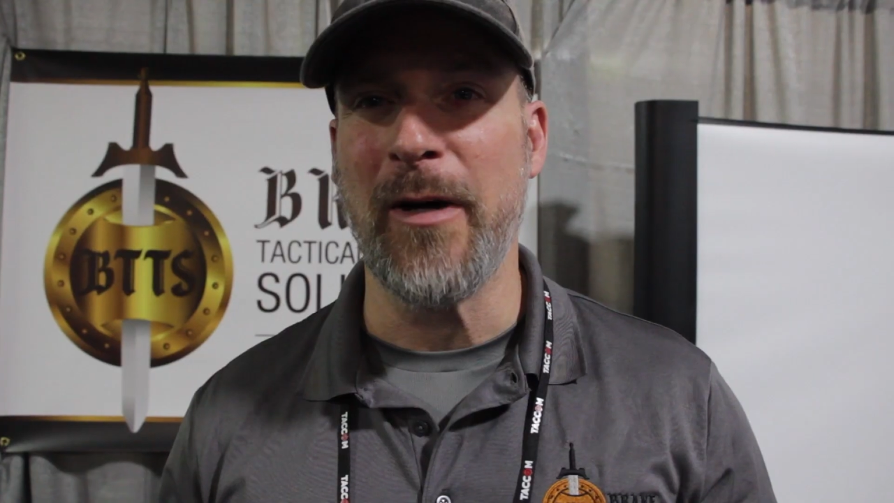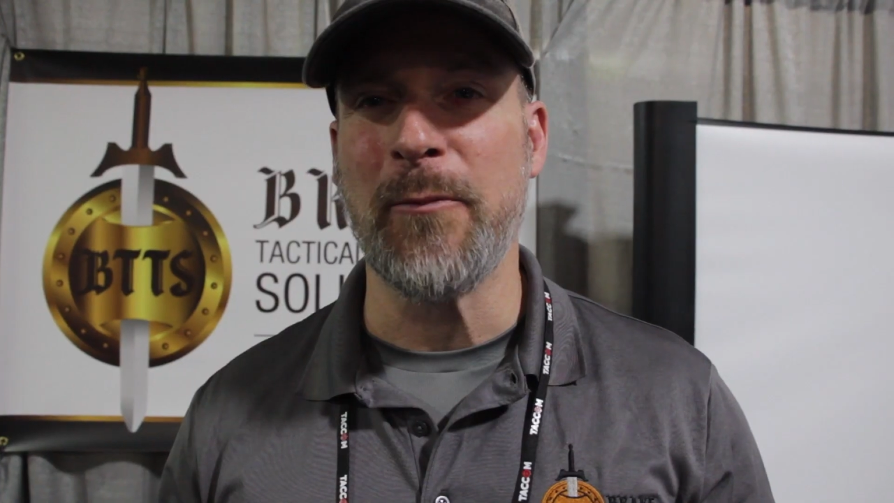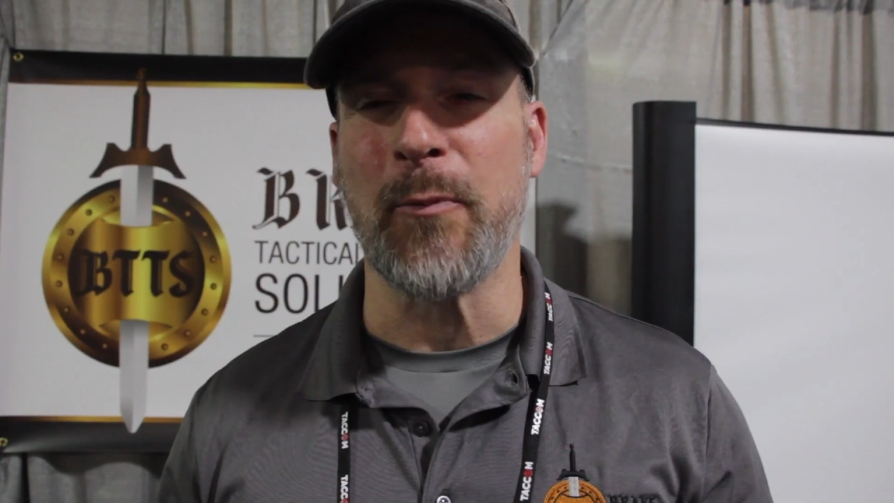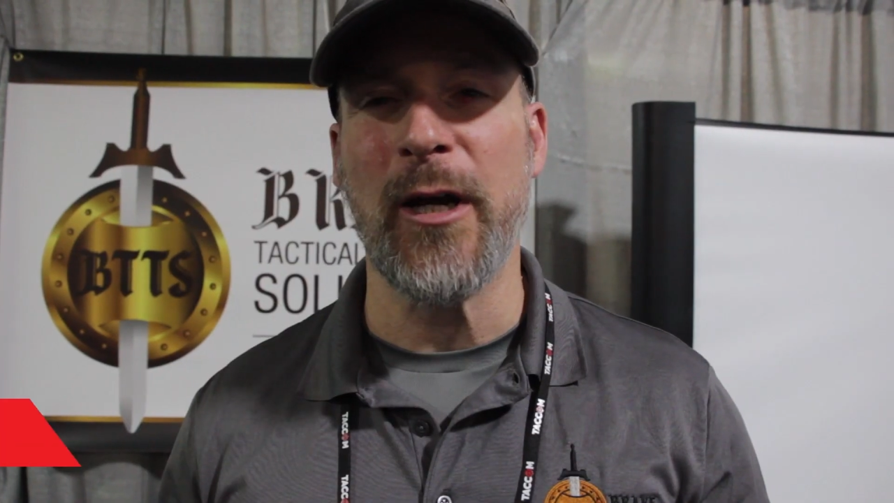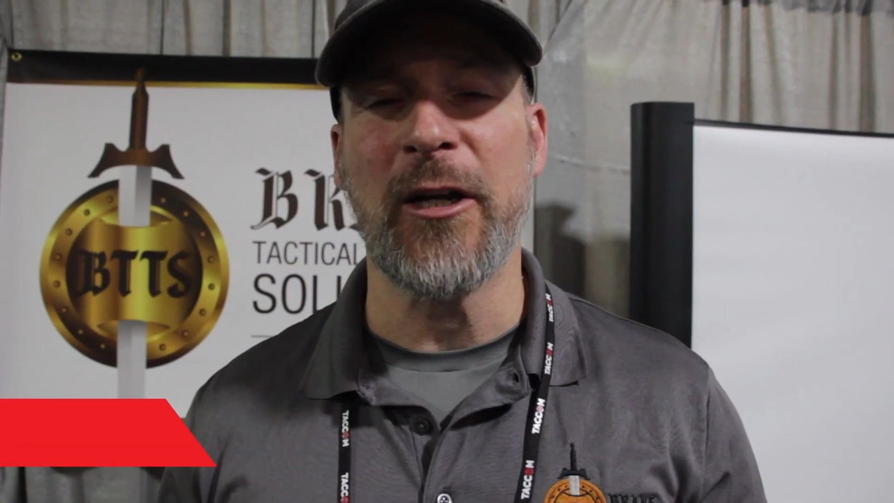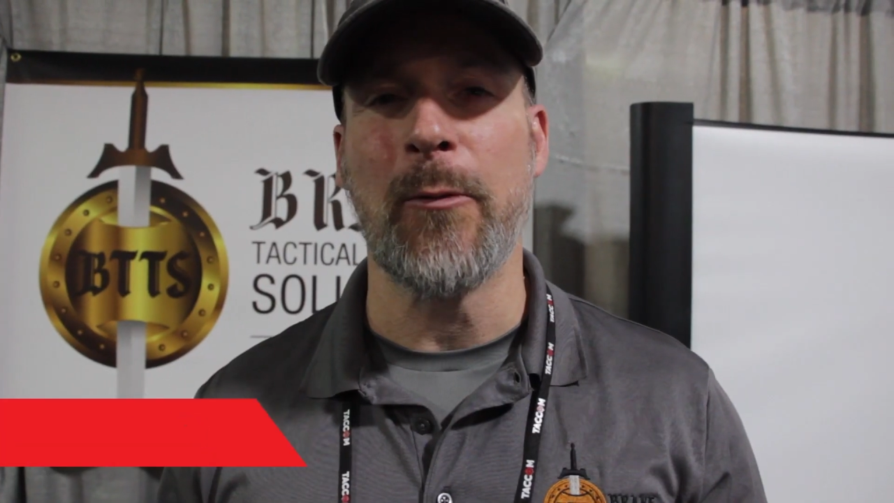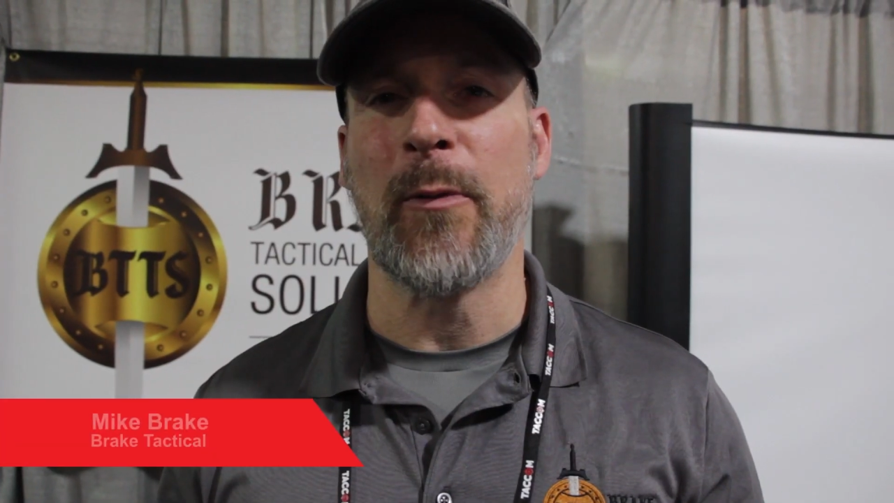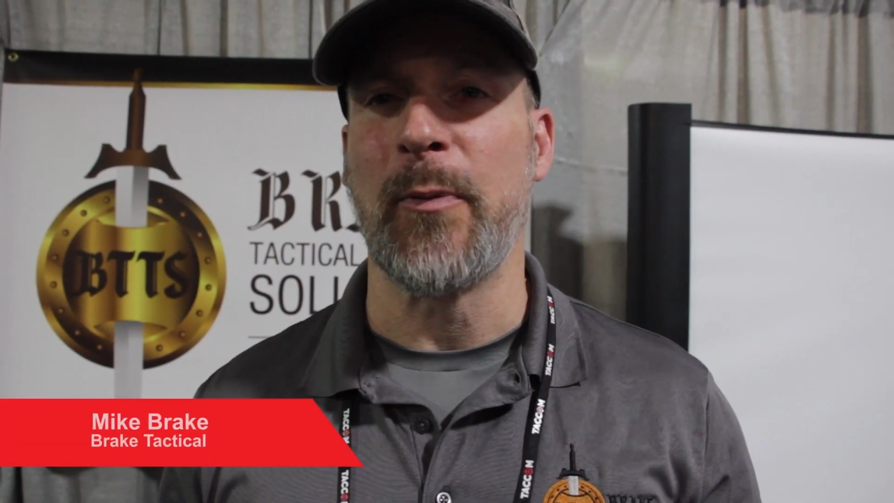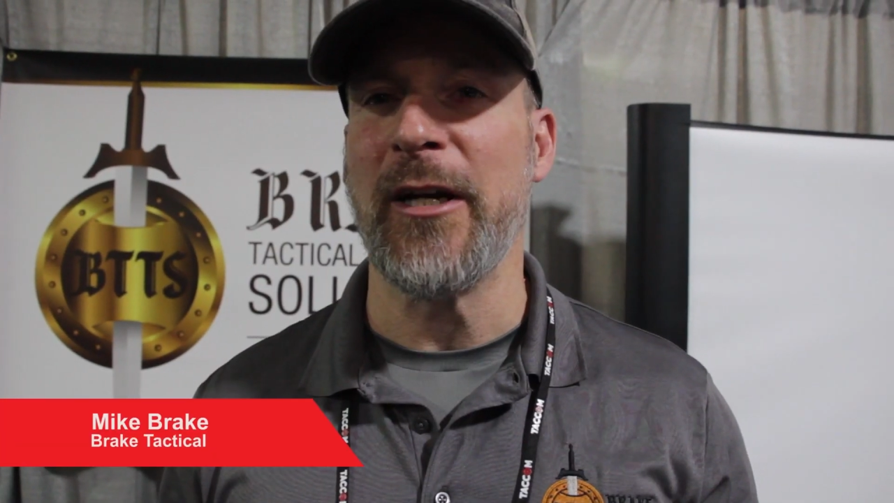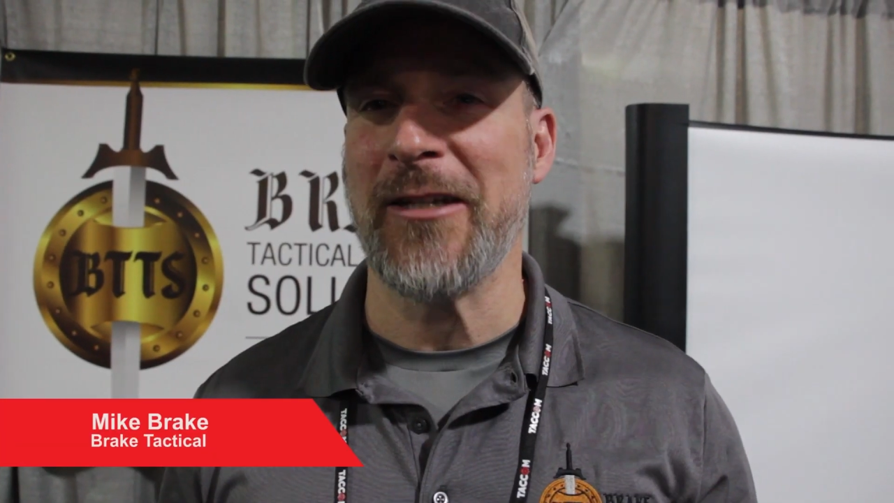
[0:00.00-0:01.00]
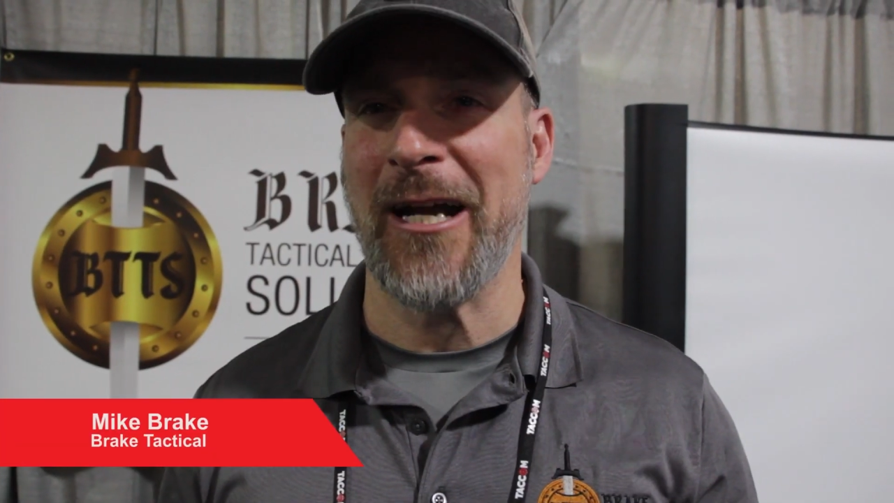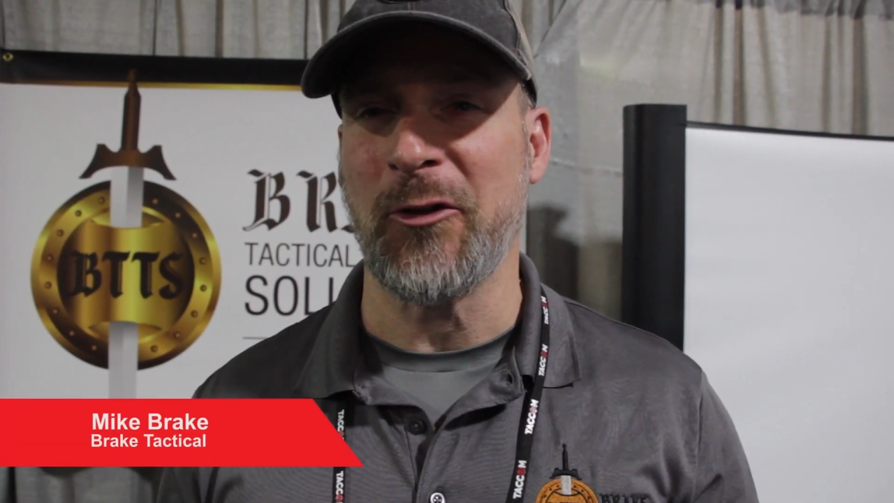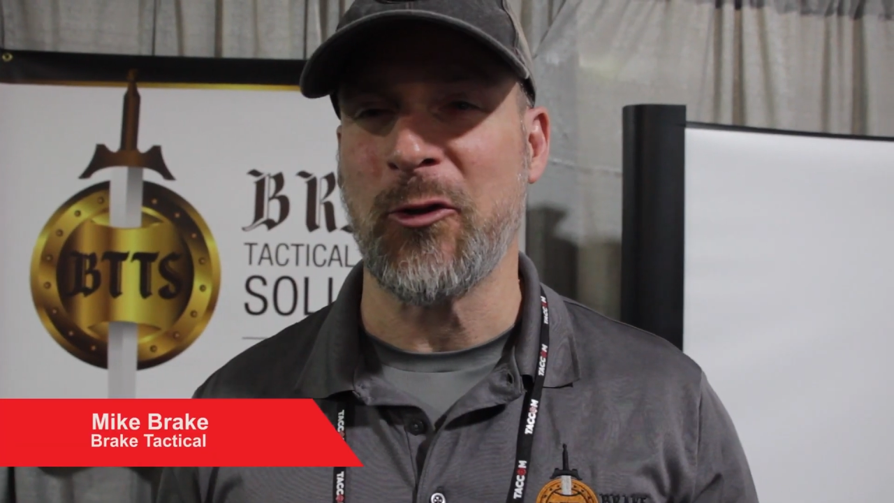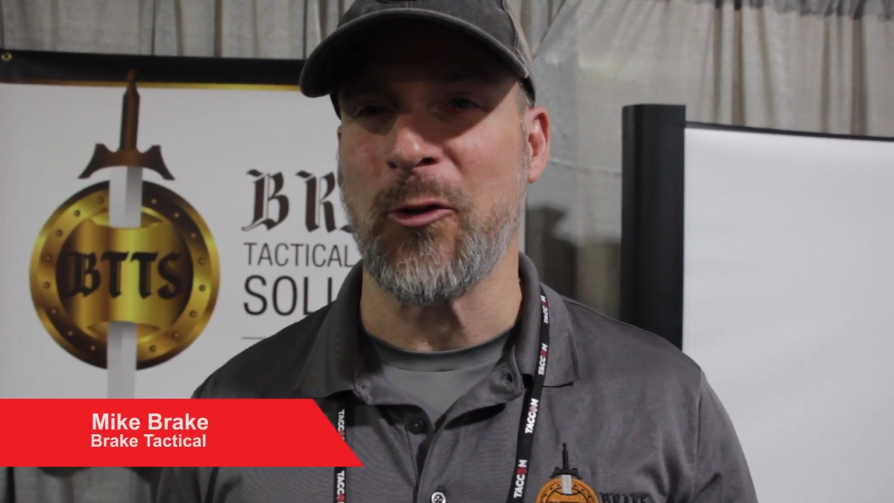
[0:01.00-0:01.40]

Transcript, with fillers: Mike Braken with Great Tactical